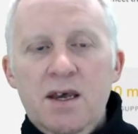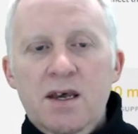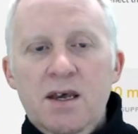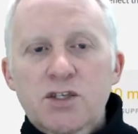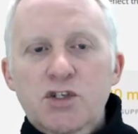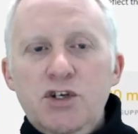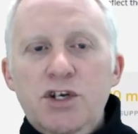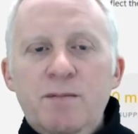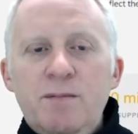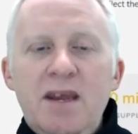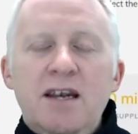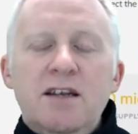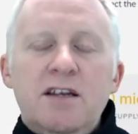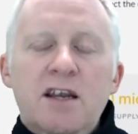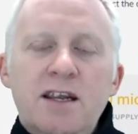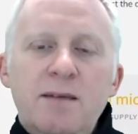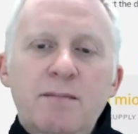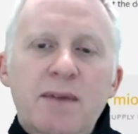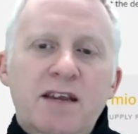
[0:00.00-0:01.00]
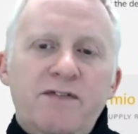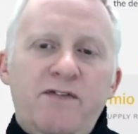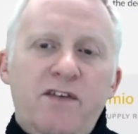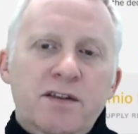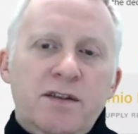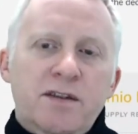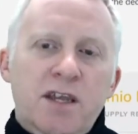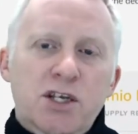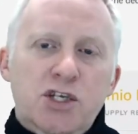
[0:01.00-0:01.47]
So the dynamic
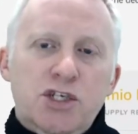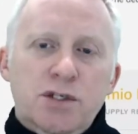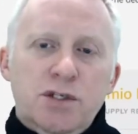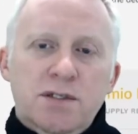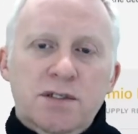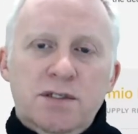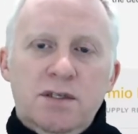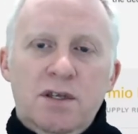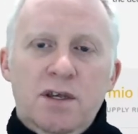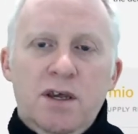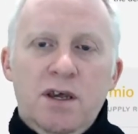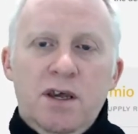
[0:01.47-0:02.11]
foundations.